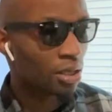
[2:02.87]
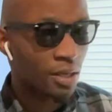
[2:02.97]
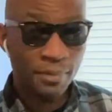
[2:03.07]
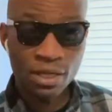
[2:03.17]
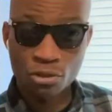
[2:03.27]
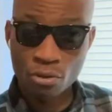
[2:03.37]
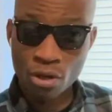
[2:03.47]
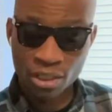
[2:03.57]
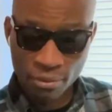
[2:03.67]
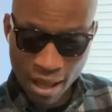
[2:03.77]
being
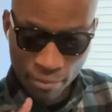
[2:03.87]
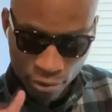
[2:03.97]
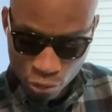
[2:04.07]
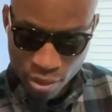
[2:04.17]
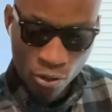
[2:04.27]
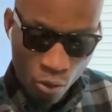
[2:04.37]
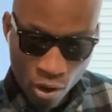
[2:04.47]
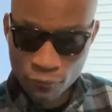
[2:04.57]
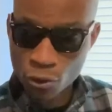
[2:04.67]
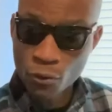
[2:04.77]
drugged in my portrayal of
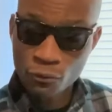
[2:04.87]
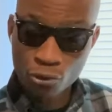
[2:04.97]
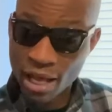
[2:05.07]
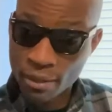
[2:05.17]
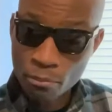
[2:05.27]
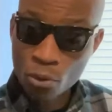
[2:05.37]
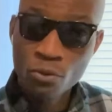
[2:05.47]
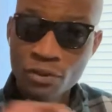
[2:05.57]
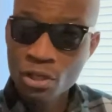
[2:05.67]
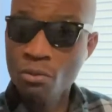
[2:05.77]
truth, trying to move
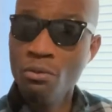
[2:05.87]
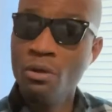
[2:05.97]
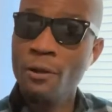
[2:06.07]
you.